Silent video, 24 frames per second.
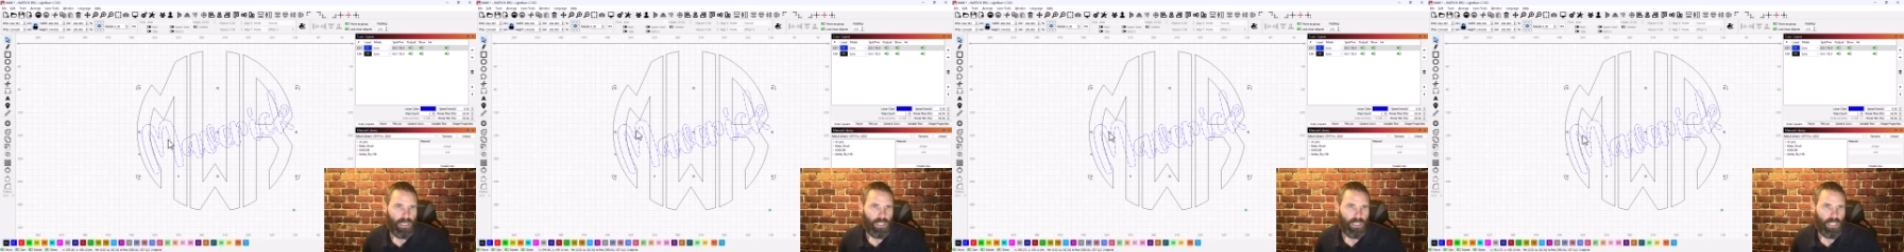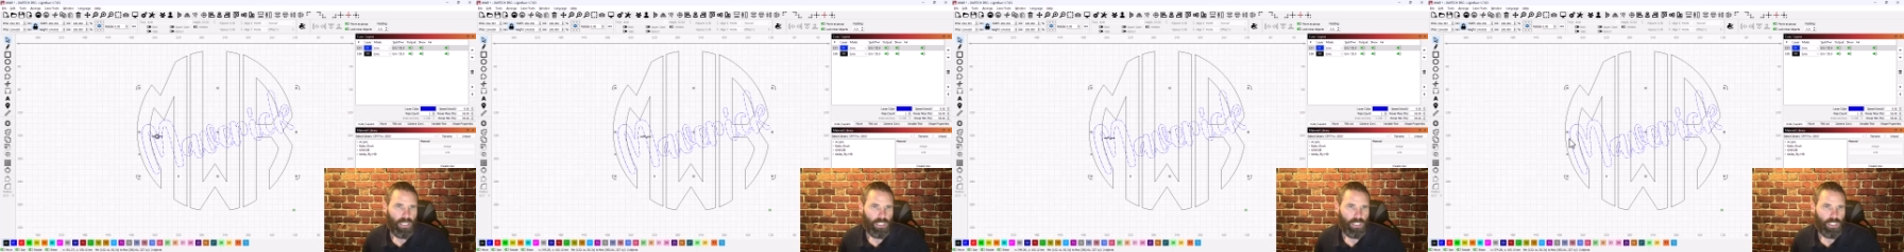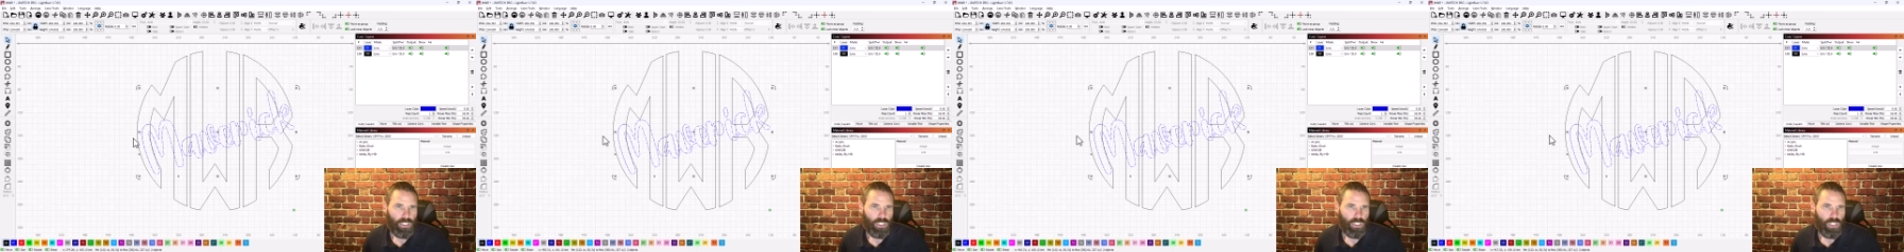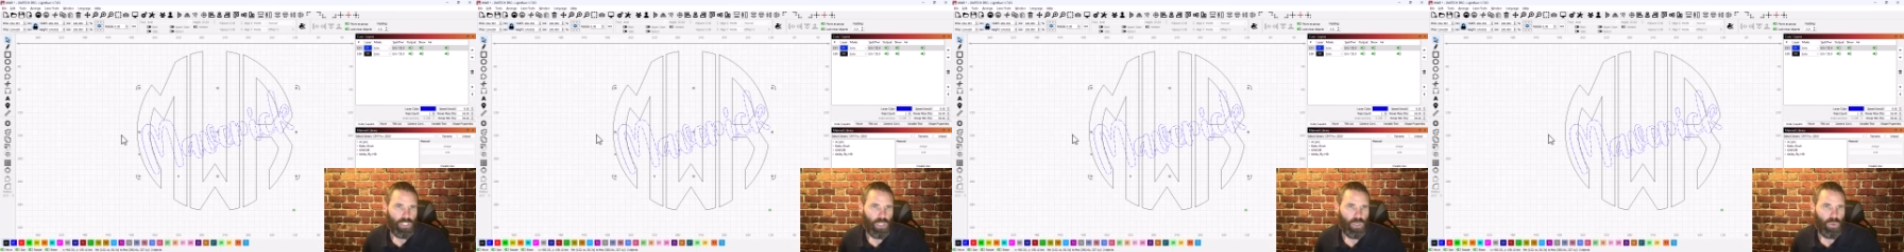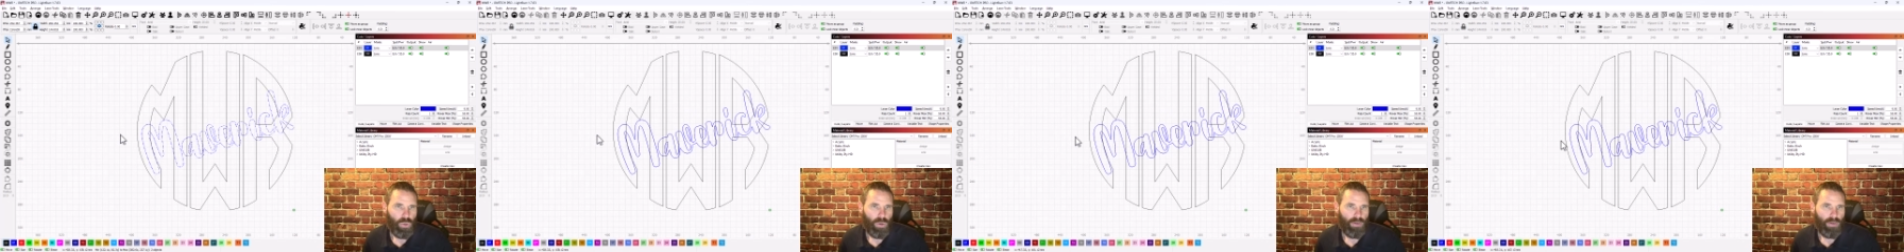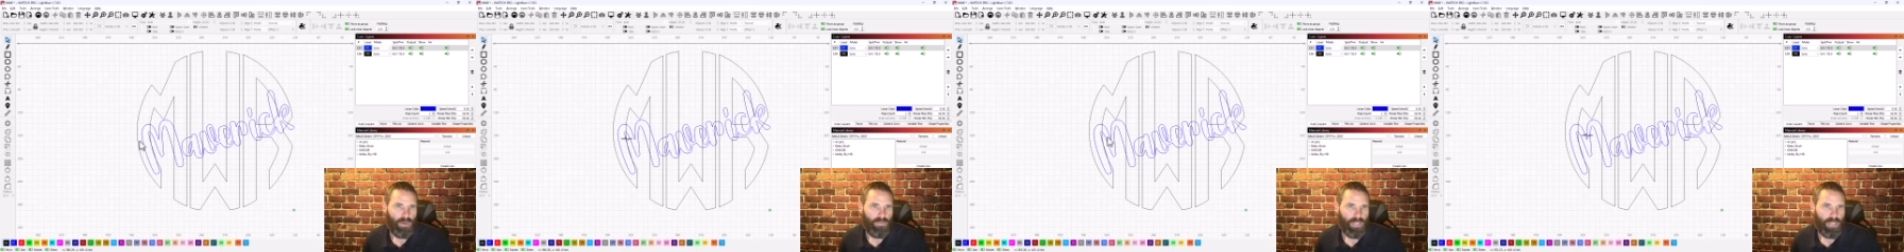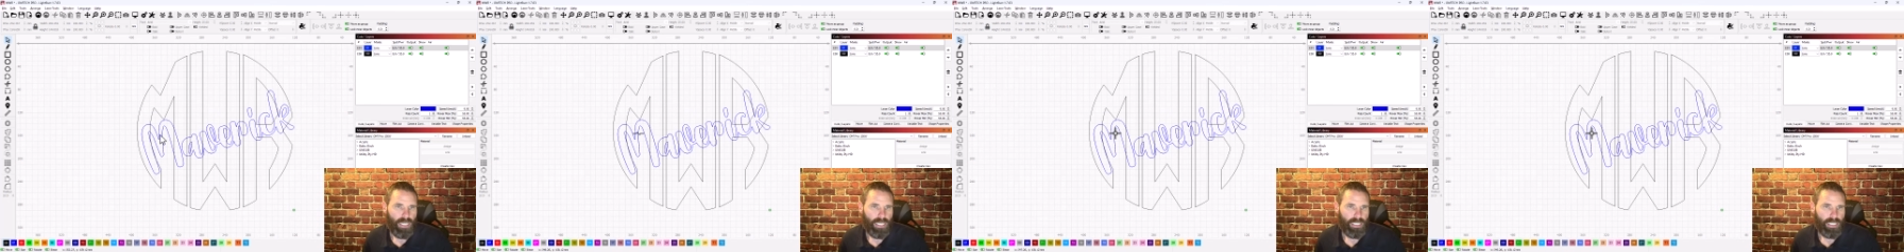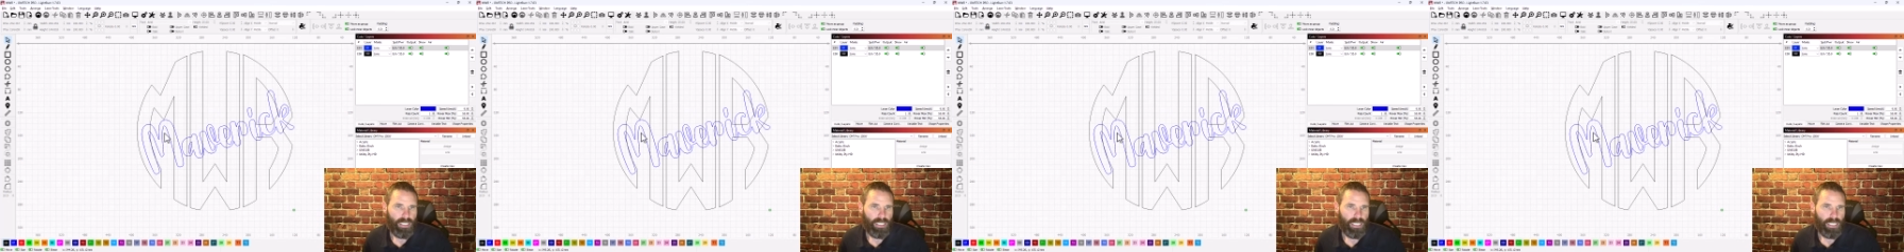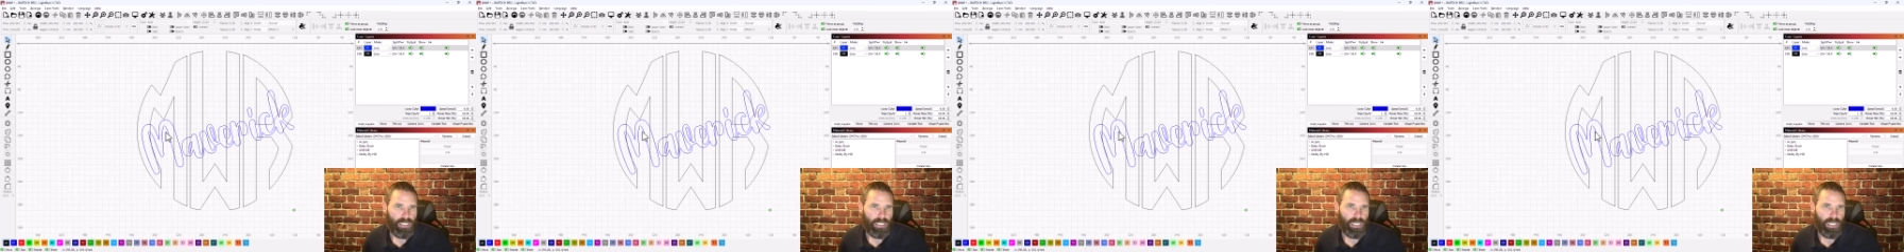There's two of
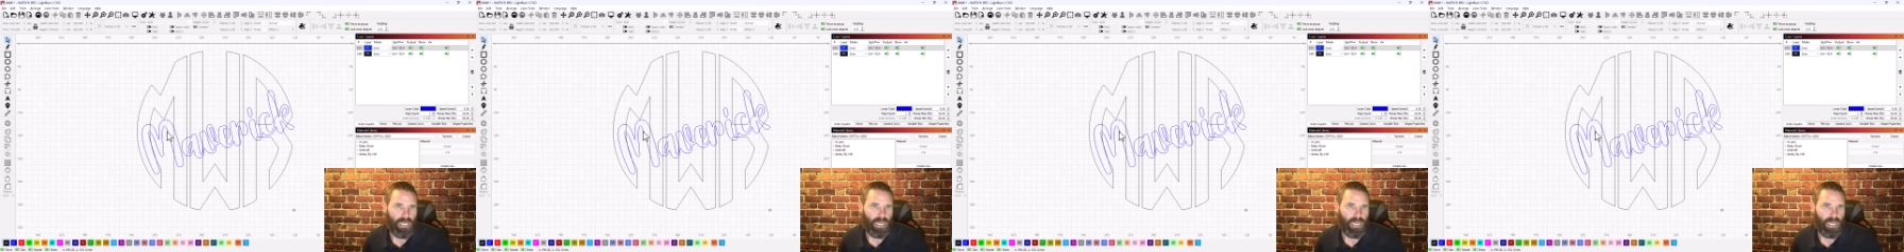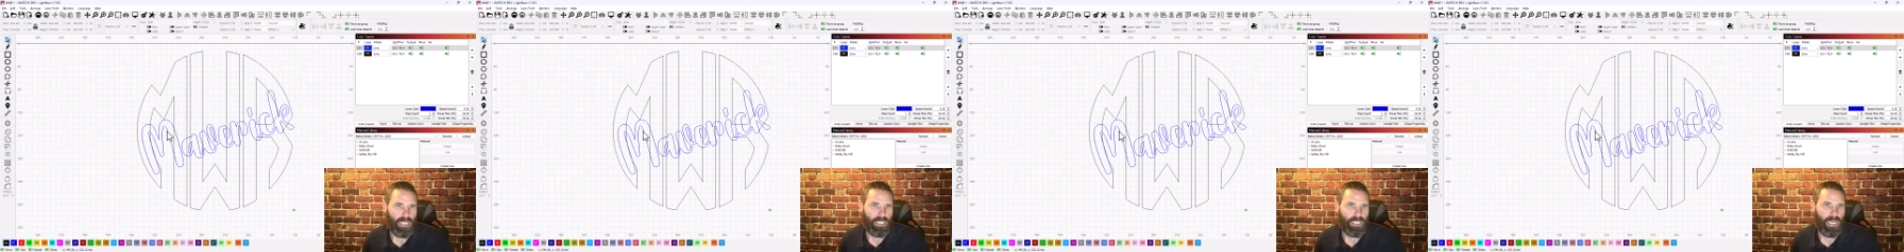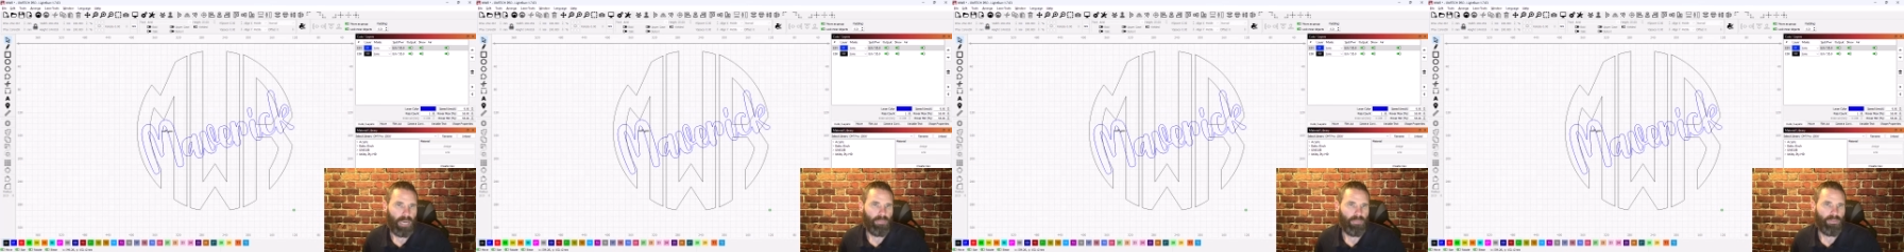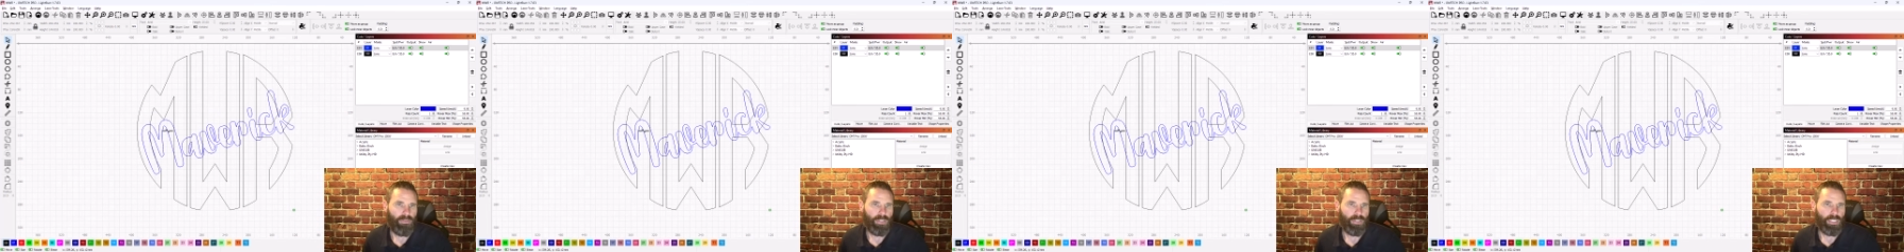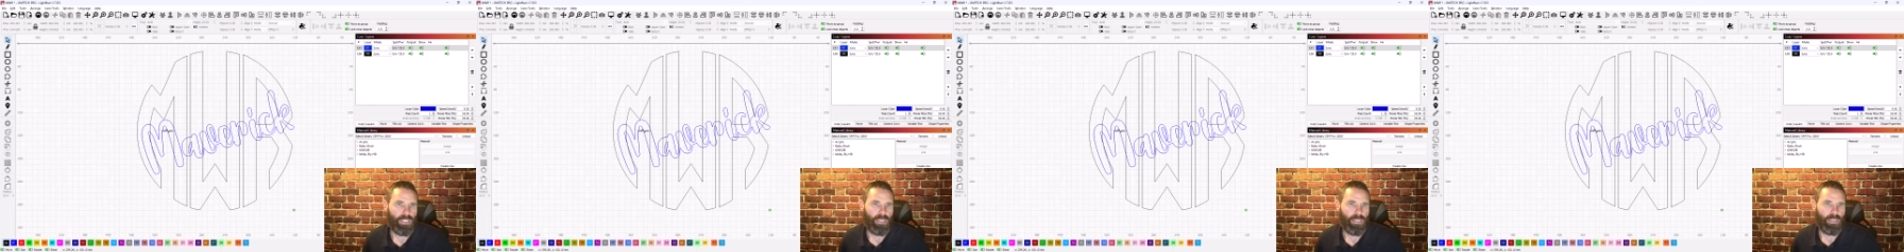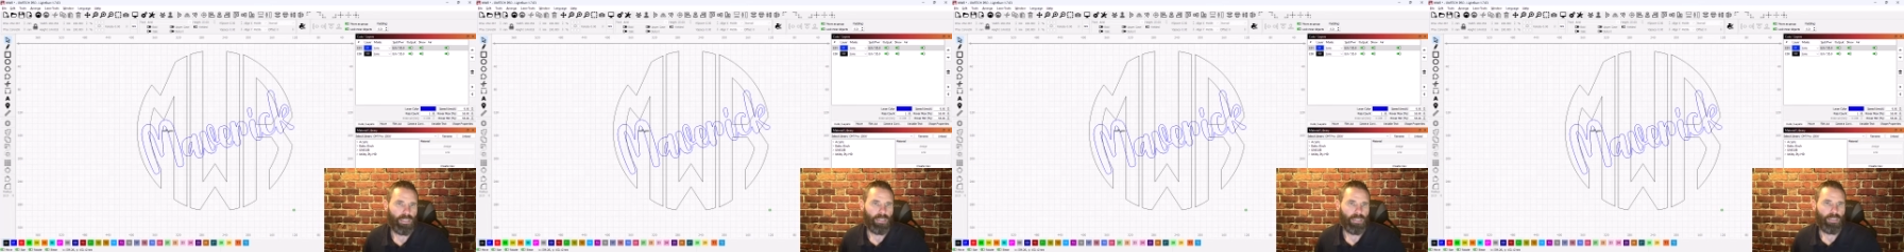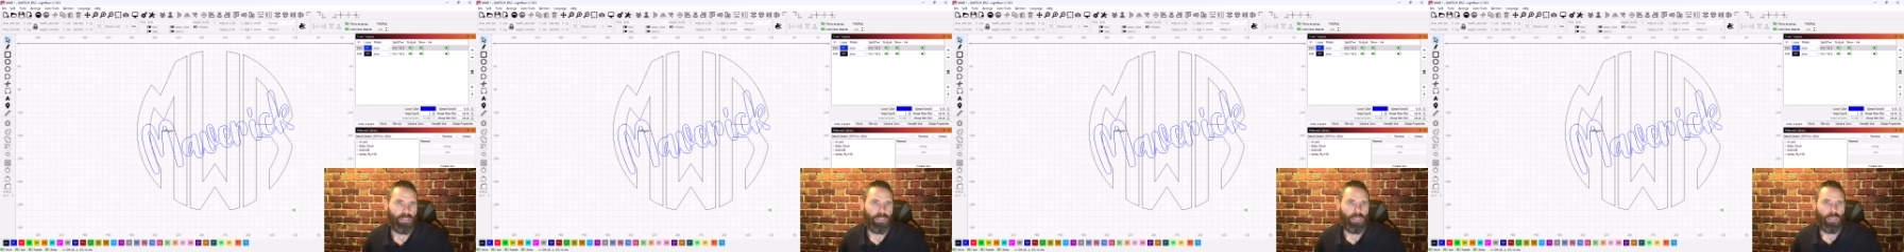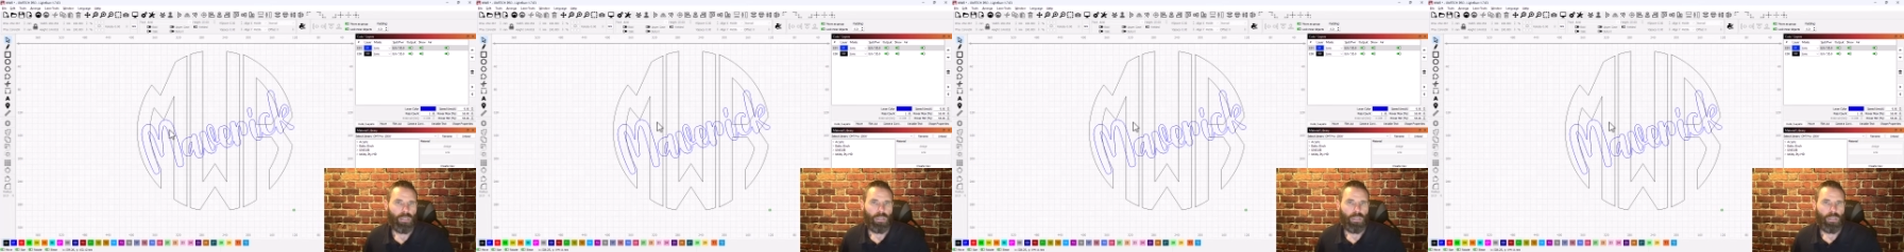these sitting on top of each other.